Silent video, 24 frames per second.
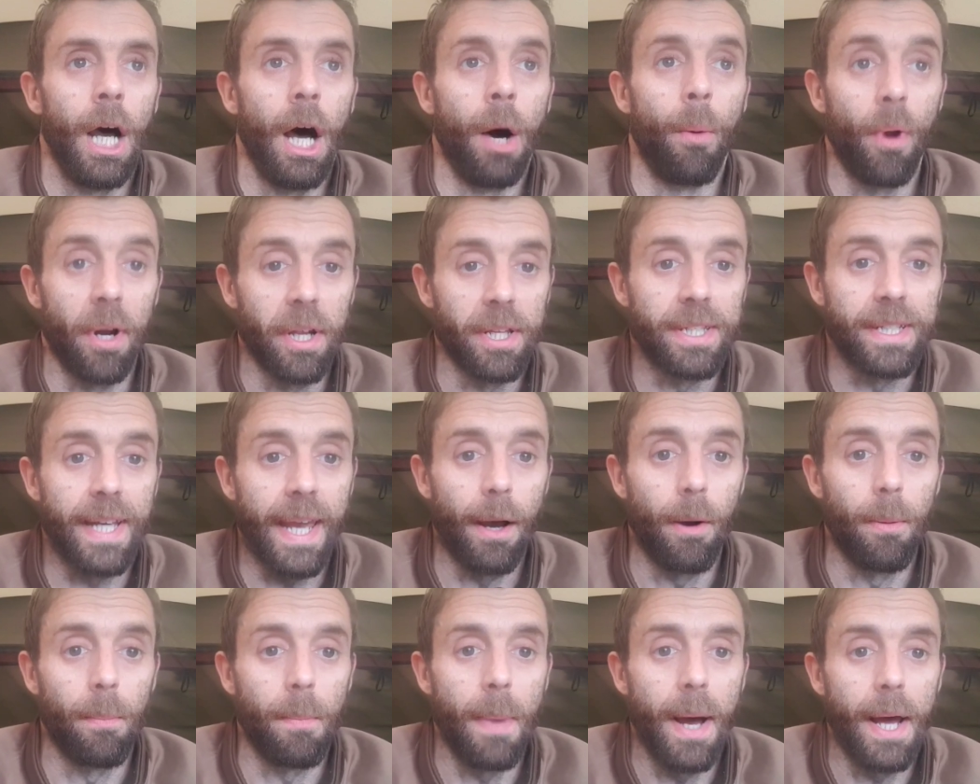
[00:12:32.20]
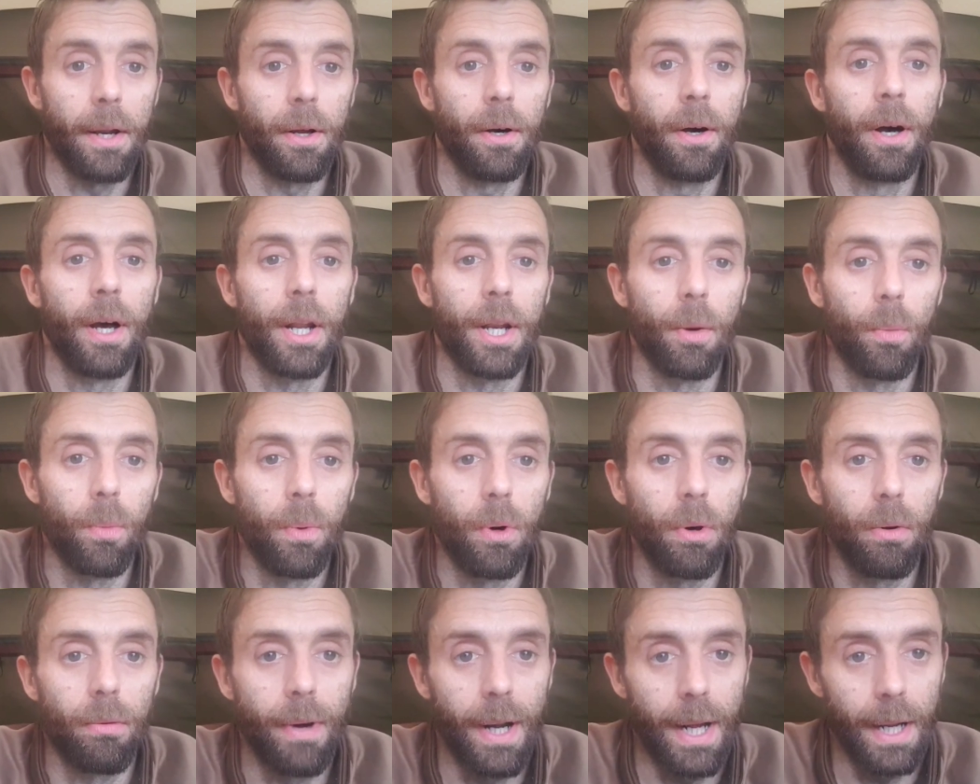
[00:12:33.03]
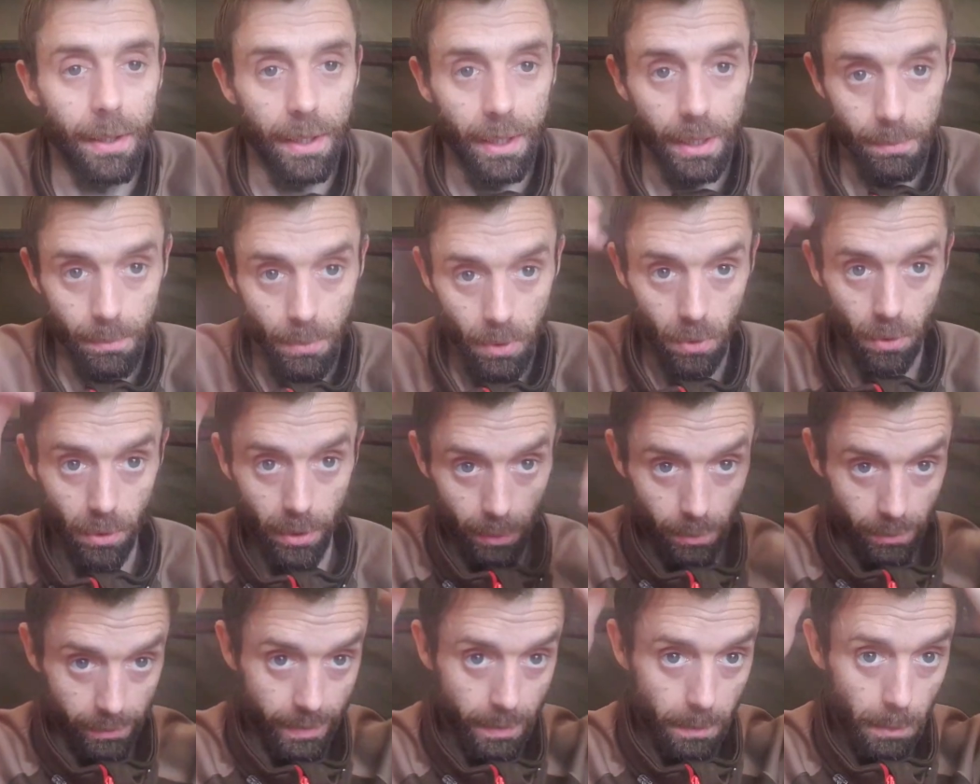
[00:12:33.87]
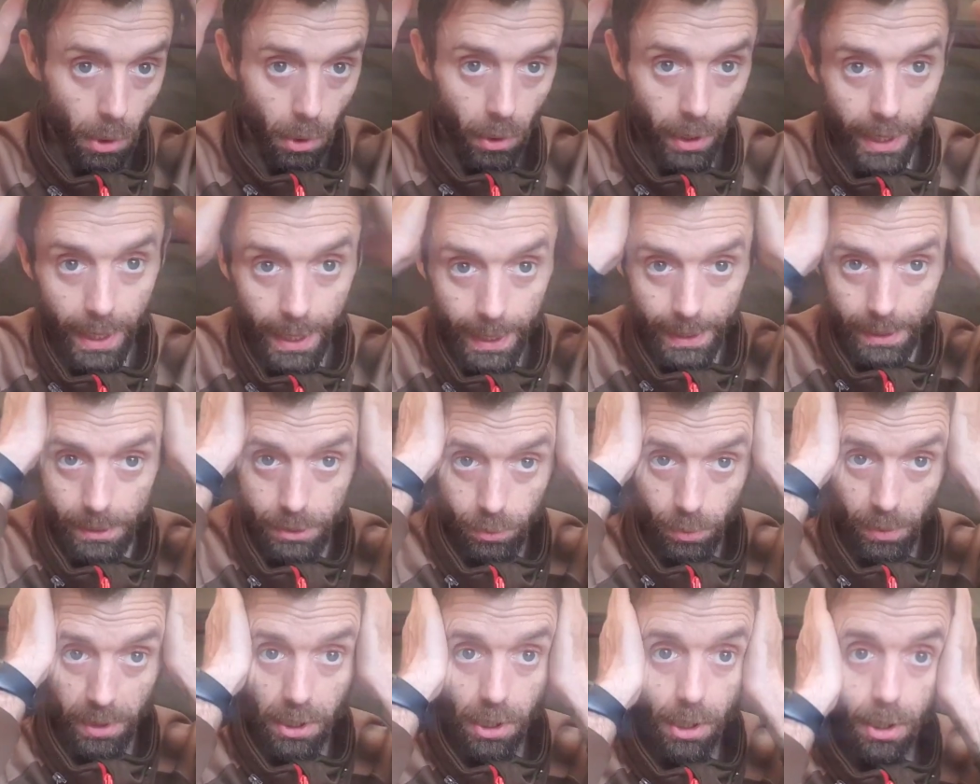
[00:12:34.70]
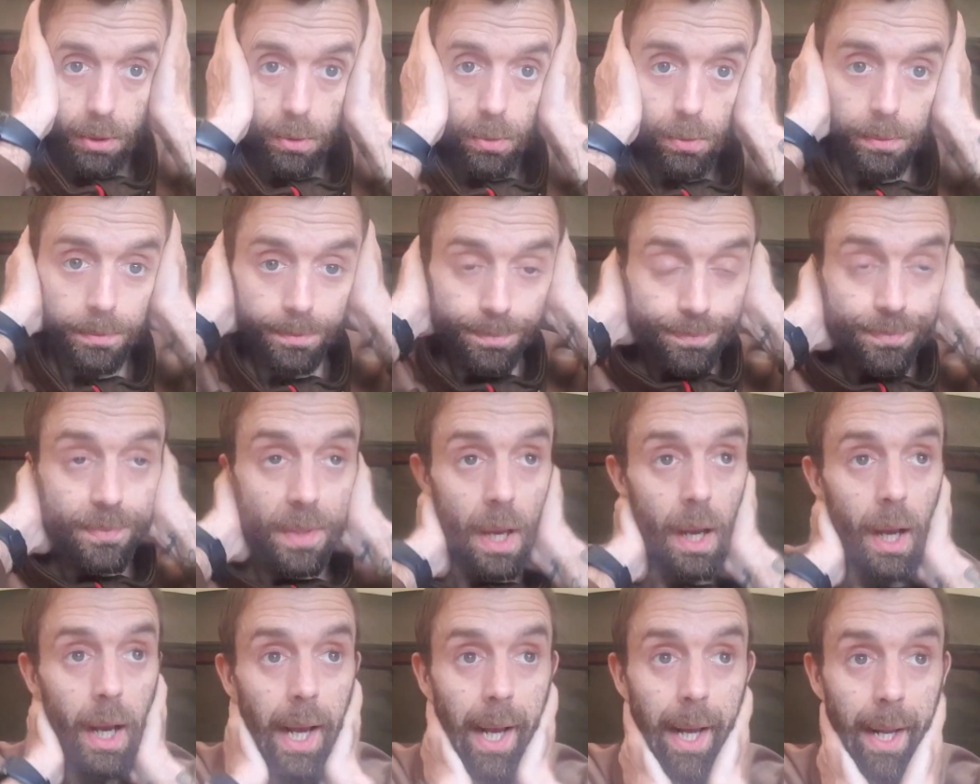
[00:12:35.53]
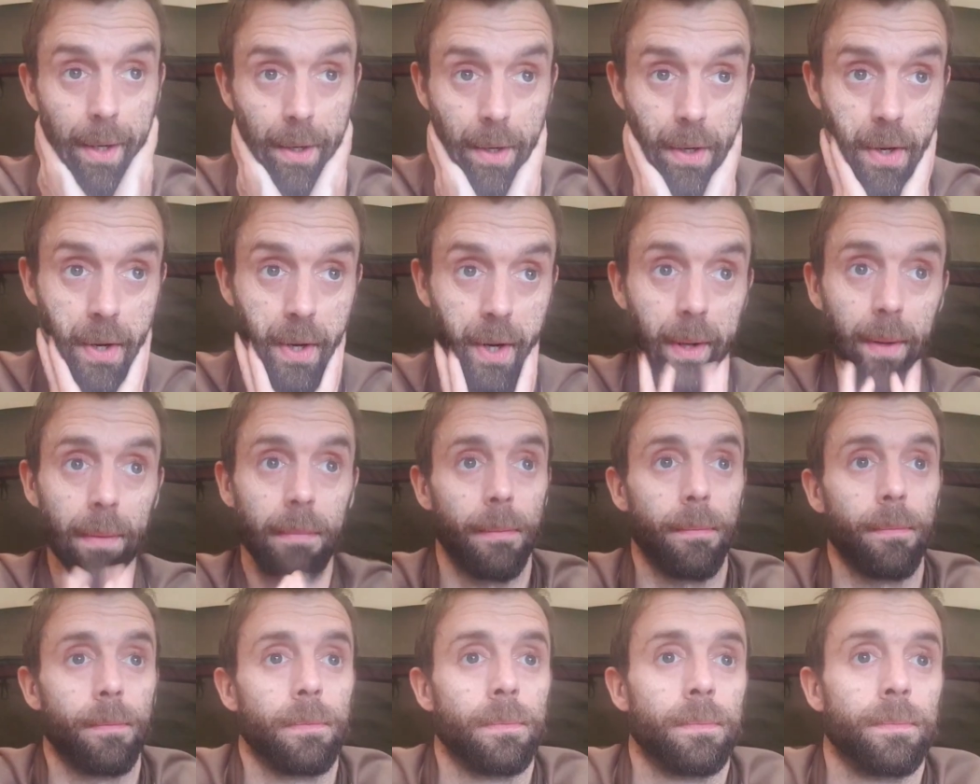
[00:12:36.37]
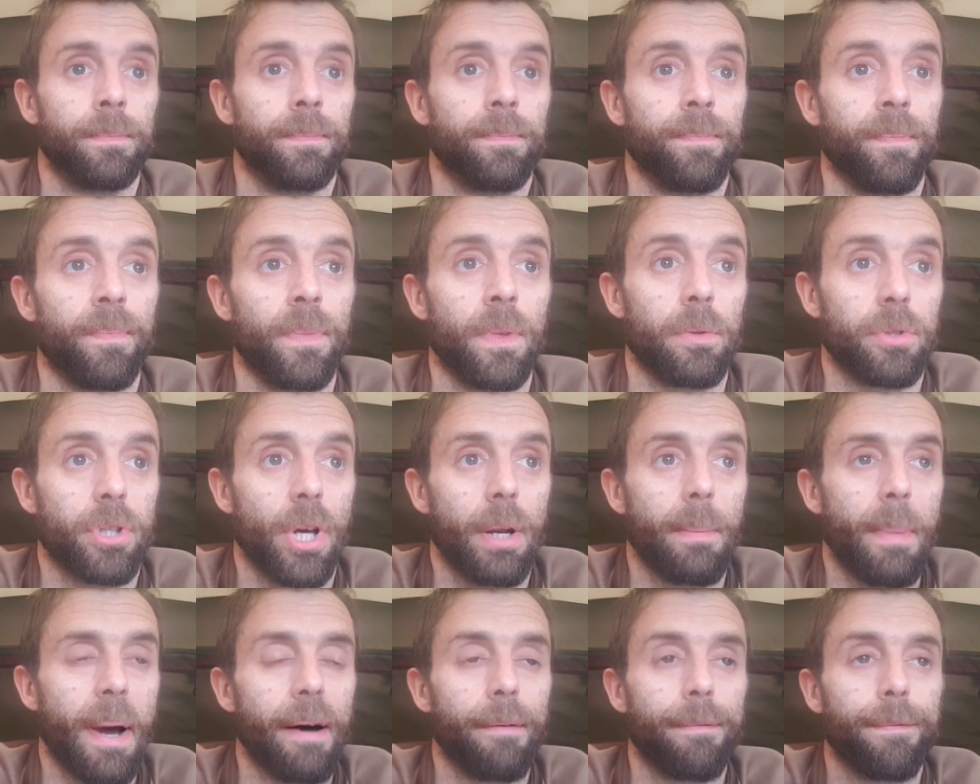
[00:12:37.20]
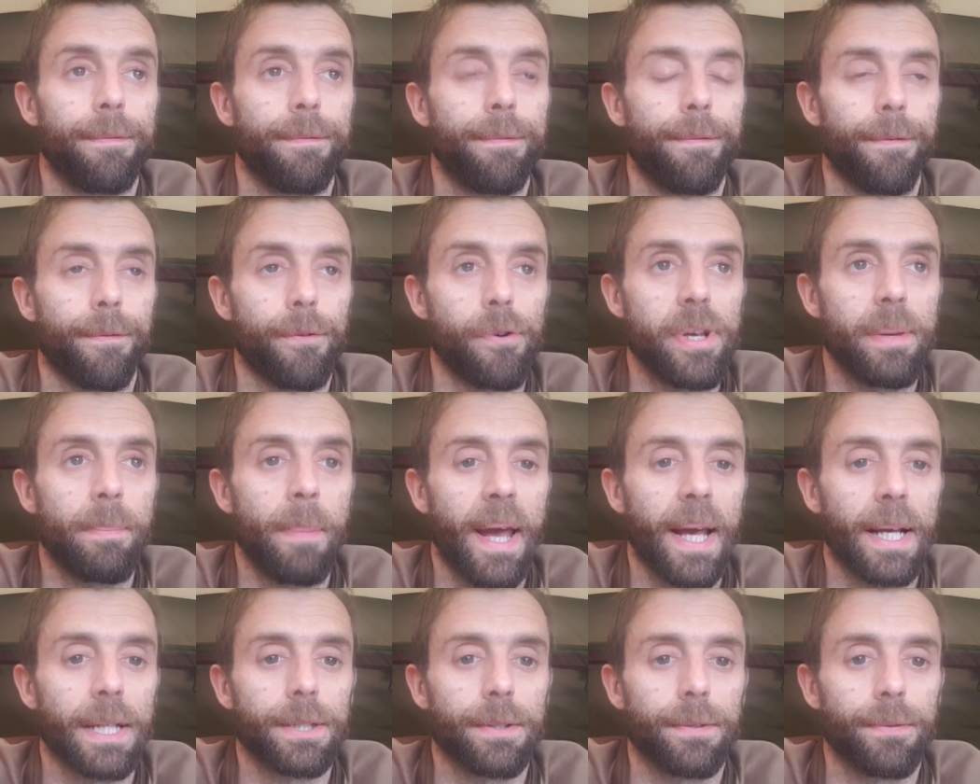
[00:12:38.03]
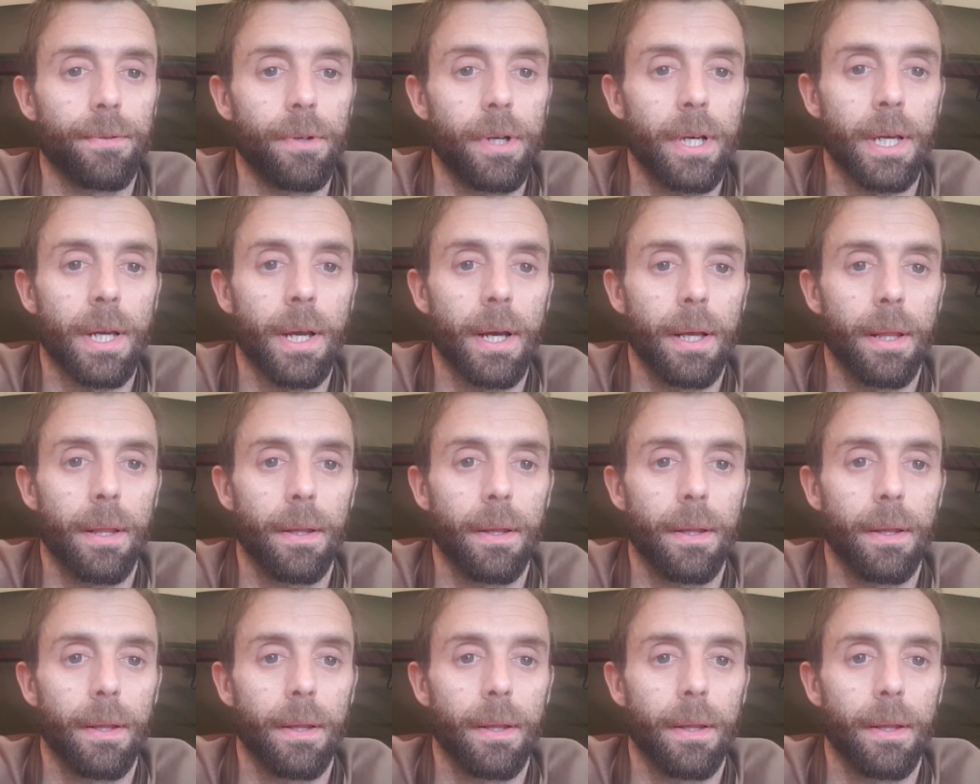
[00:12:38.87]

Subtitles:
Wanted to get on Manor, and I walked around in the morning with a bucket, as we do, and there's only about 3 pegs free.